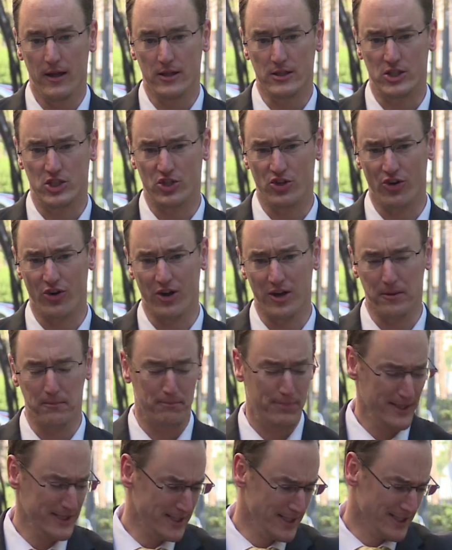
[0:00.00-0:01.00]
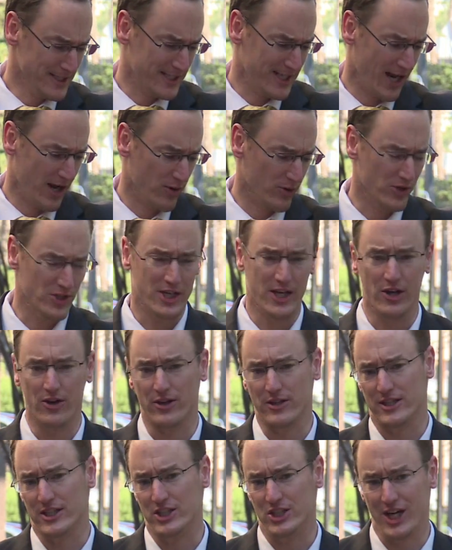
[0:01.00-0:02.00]
It's during business hours
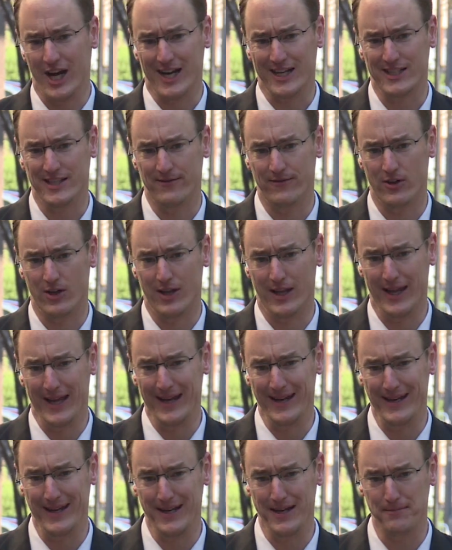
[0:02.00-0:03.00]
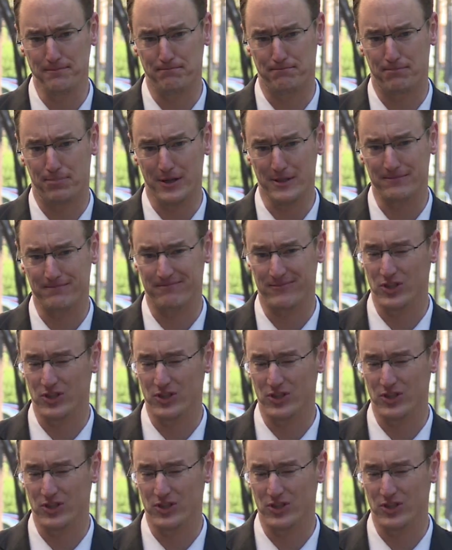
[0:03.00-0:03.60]
here at the Jacksonville Landing, but